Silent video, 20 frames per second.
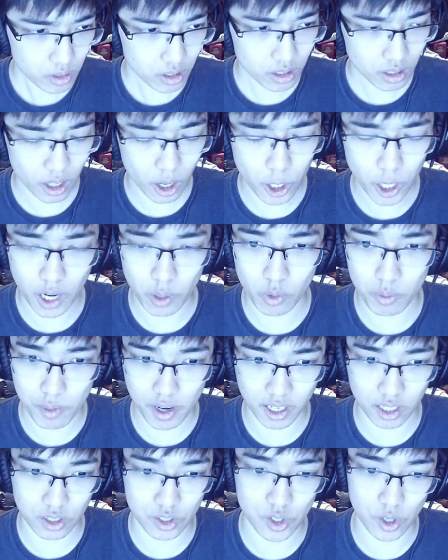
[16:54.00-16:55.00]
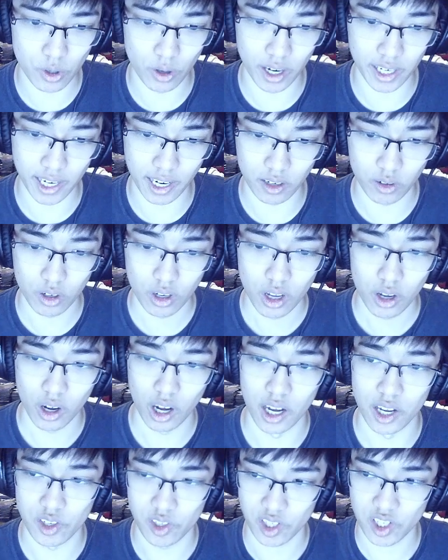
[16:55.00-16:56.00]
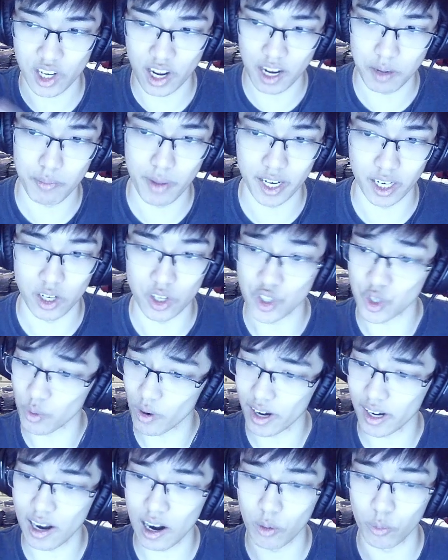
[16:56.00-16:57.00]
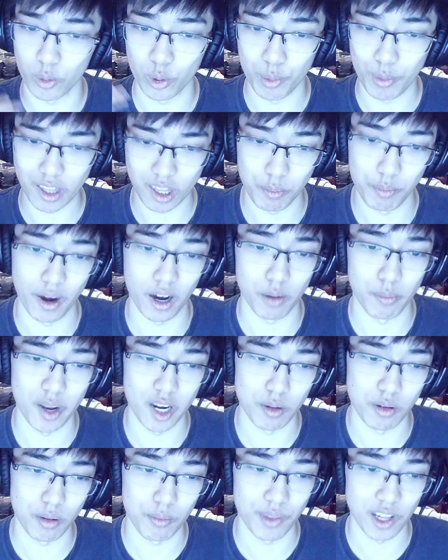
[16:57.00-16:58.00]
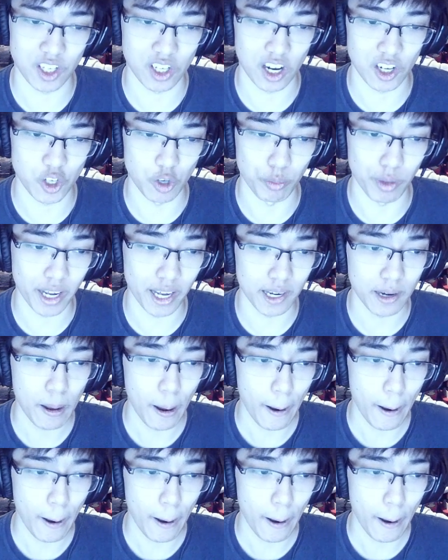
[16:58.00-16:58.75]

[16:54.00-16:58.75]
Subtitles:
Okay, with mega, so again, 6 to 8 megas. So right now we meet the bare minimum. It's not too bad.